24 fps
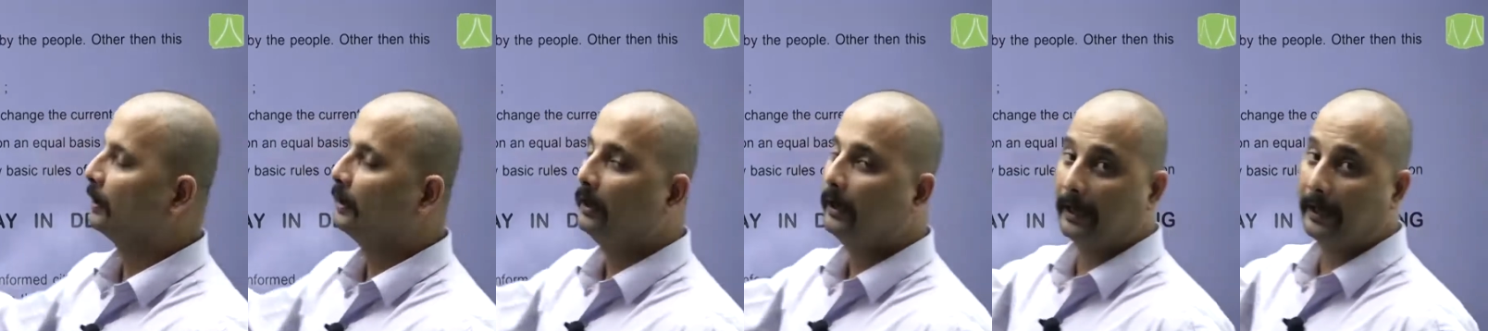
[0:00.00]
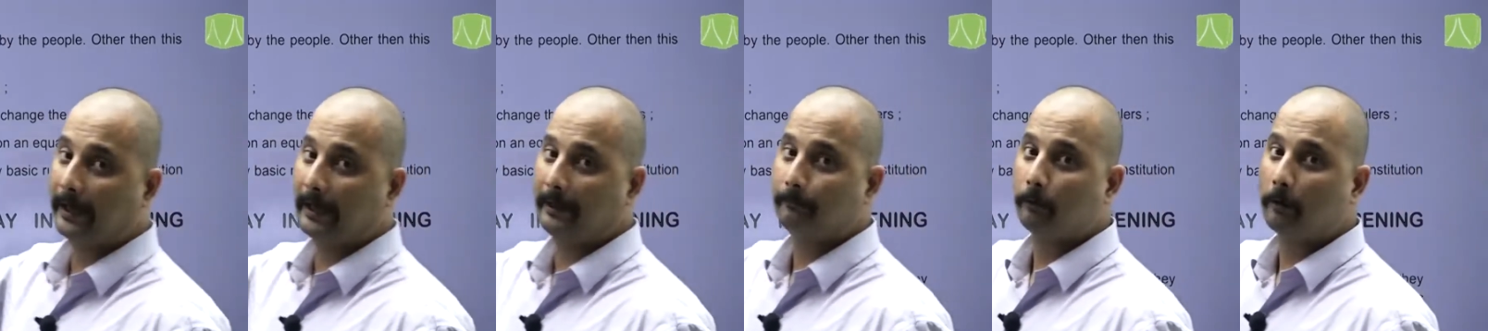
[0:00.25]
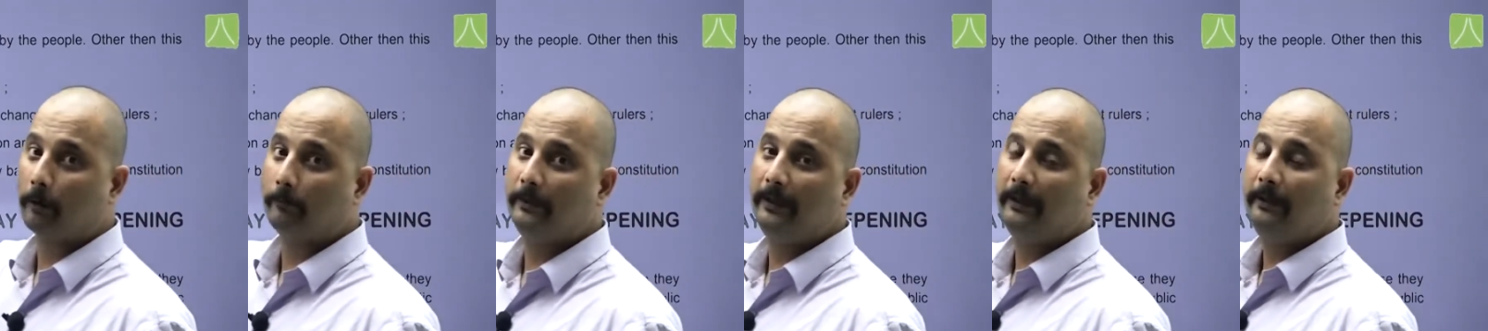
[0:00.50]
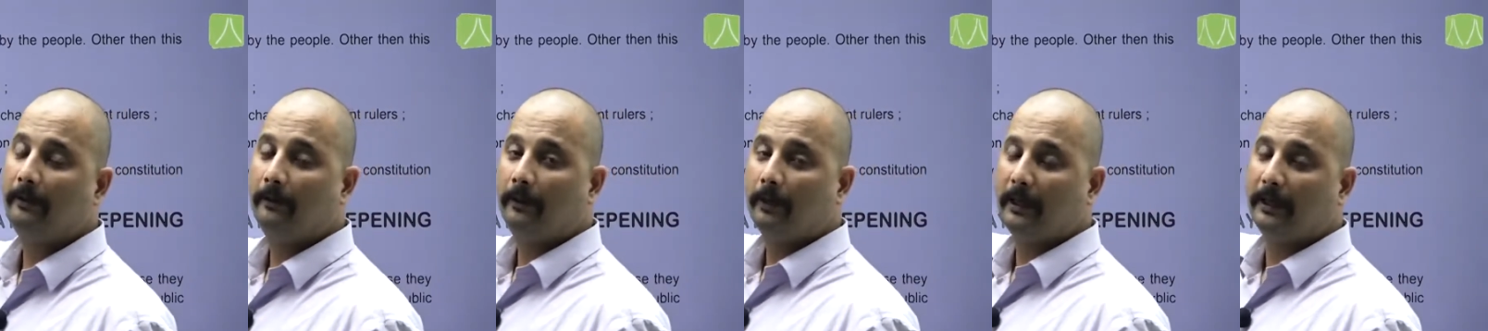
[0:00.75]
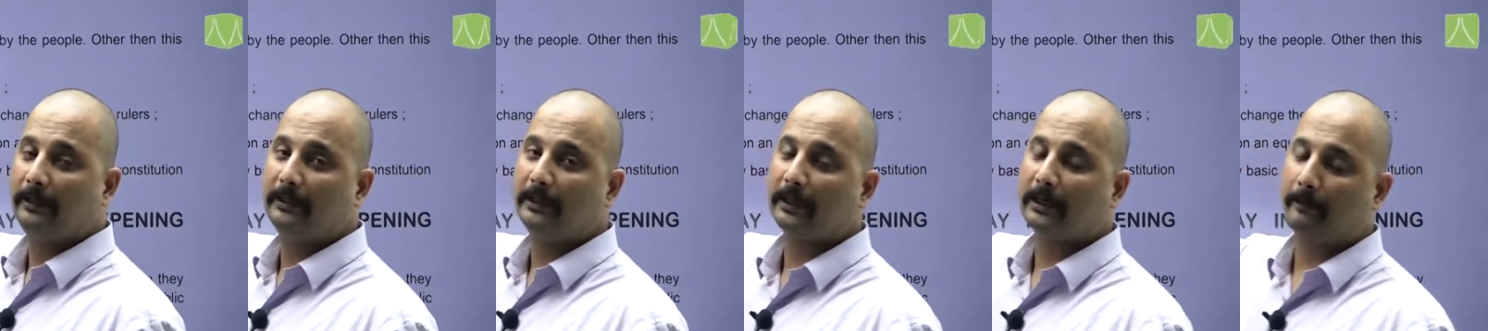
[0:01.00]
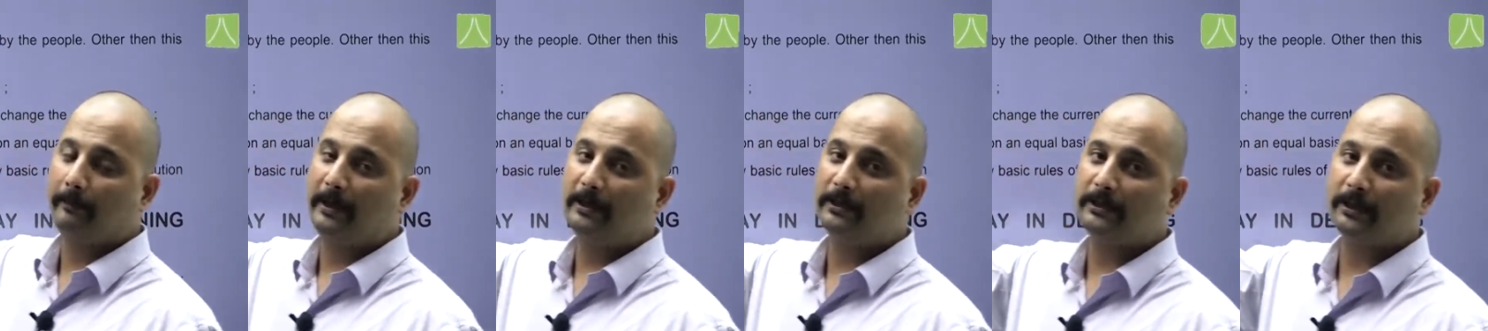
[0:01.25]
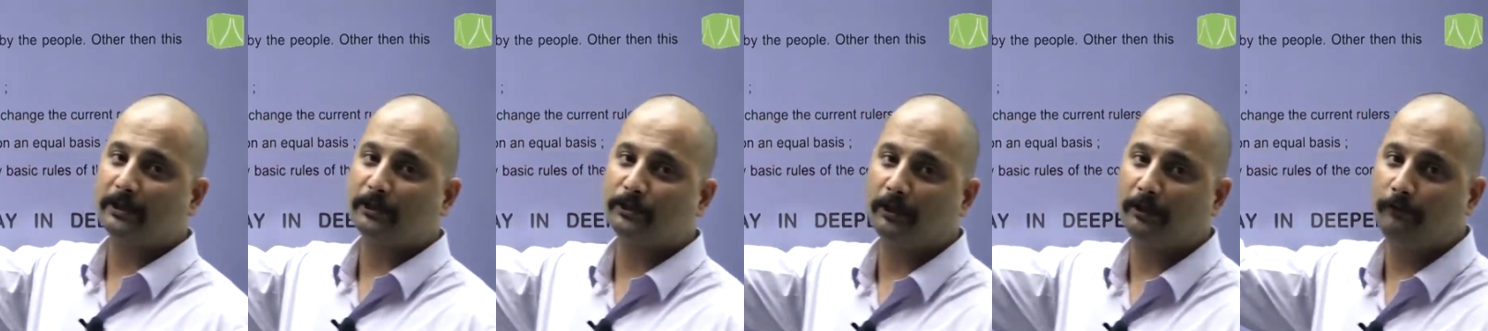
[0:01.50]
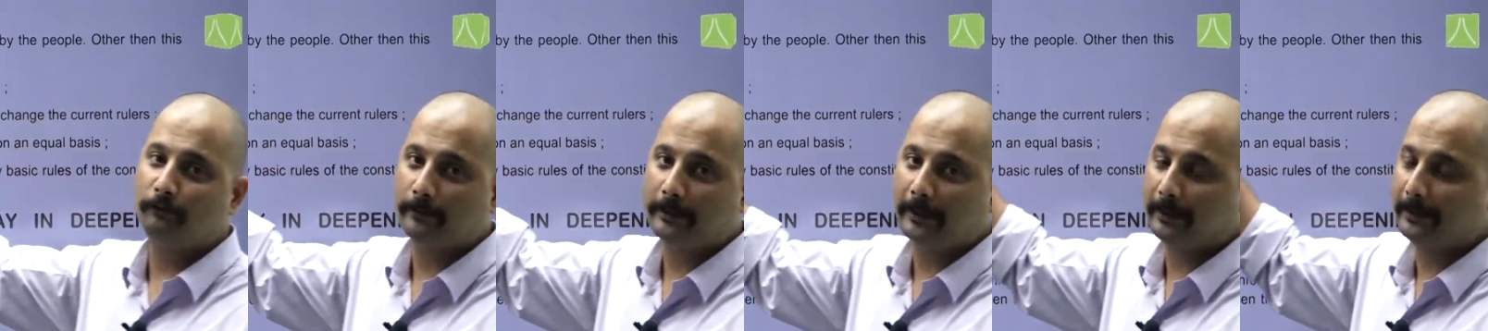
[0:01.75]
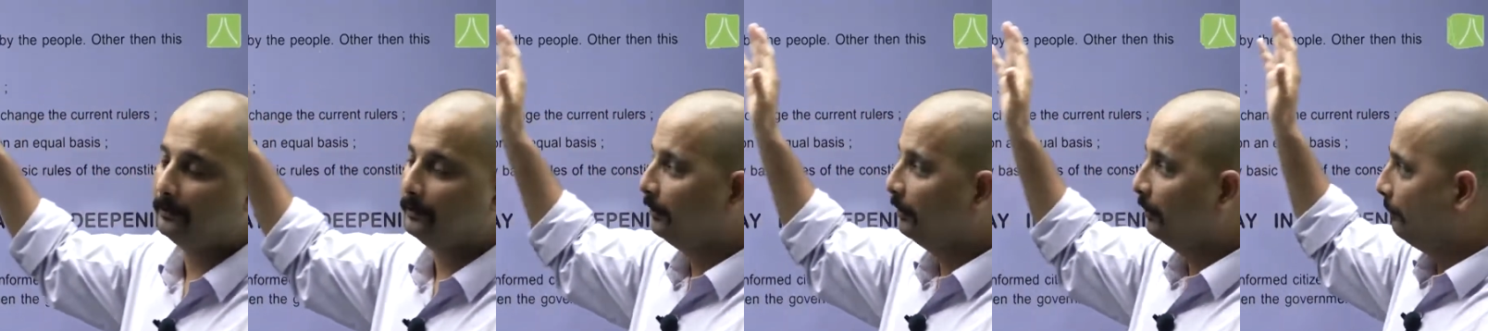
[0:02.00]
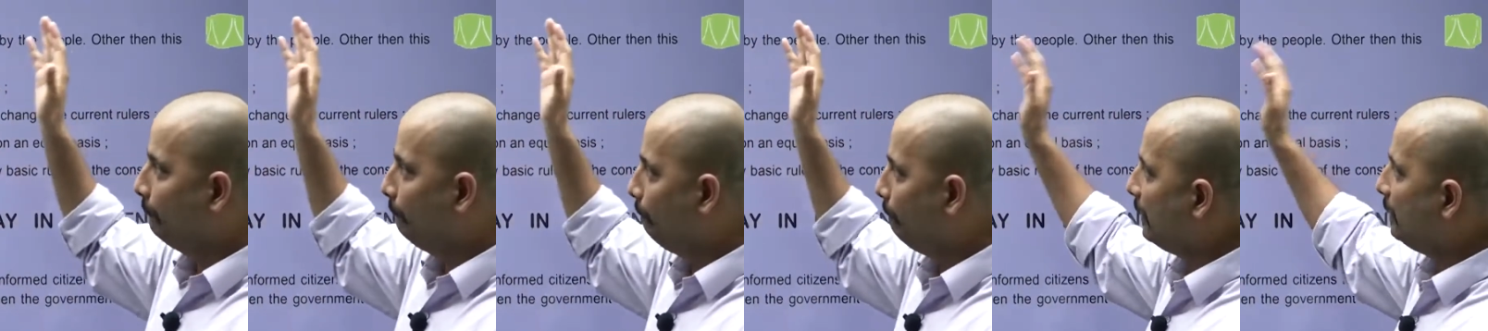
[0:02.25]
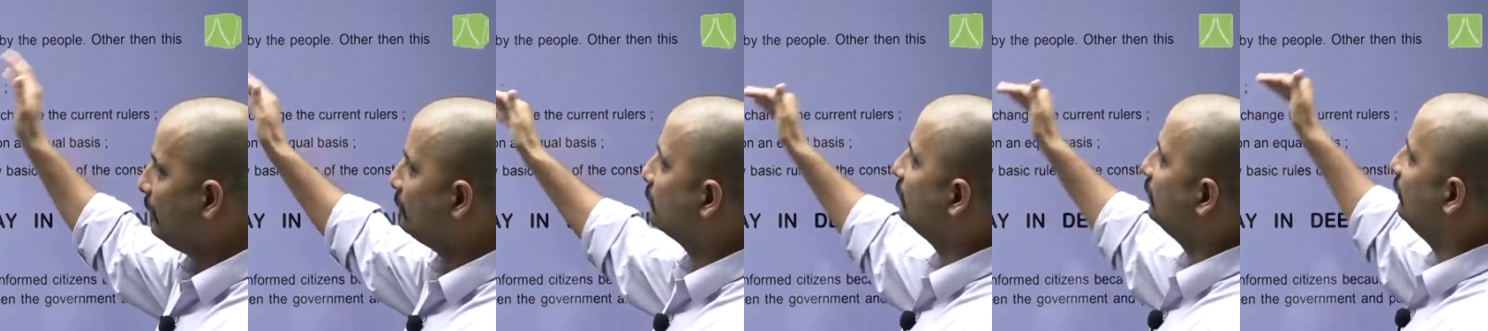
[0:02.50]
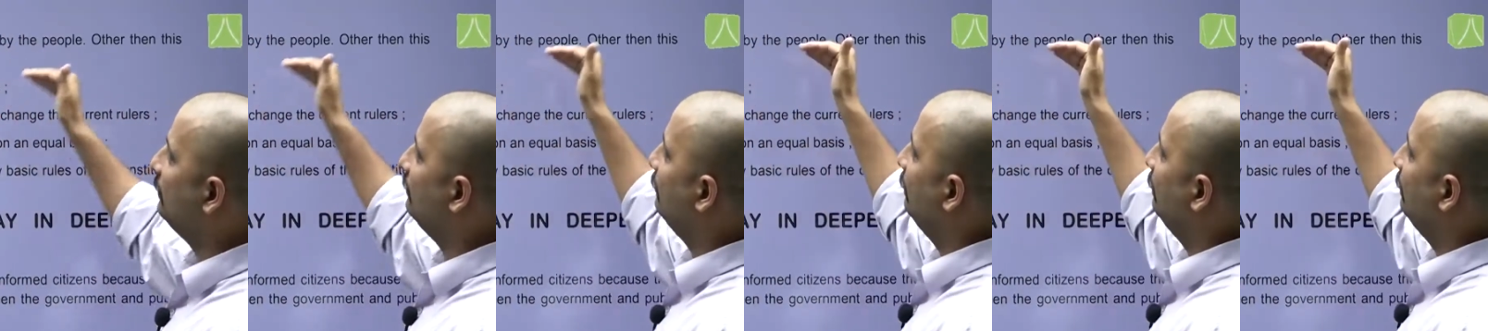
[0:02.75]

and probably in the comment section you can mention